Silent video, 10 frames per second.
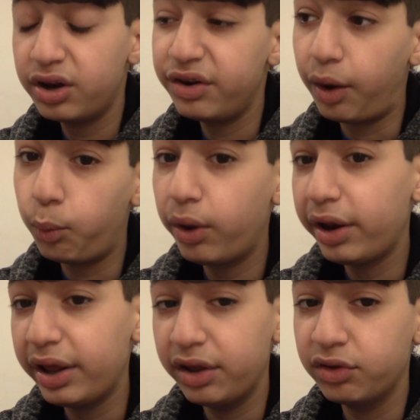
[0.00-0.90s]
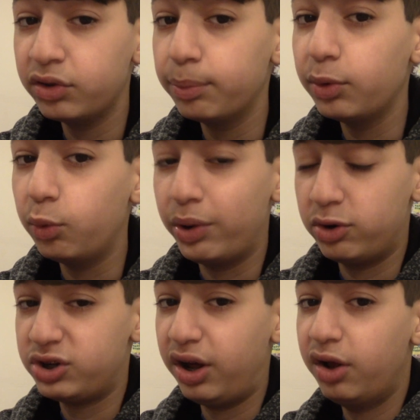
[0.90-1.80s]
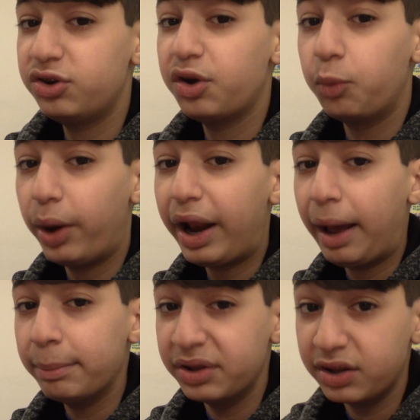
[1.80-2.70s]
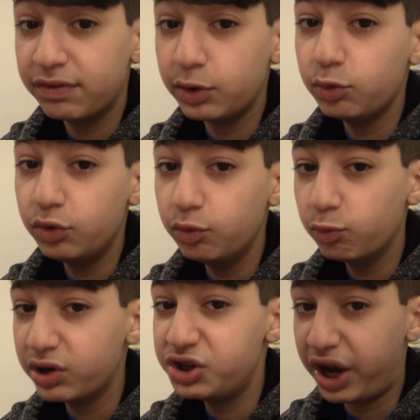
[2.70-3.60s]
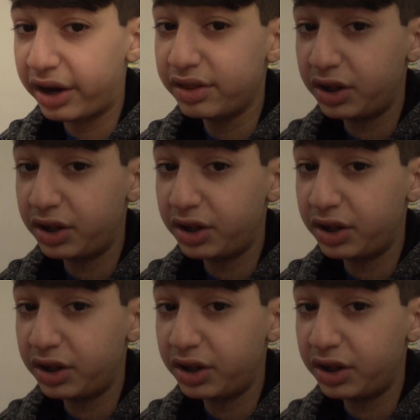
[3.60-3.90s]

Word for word: Now, what is the Blue Whale Challenge and what happens if you reject the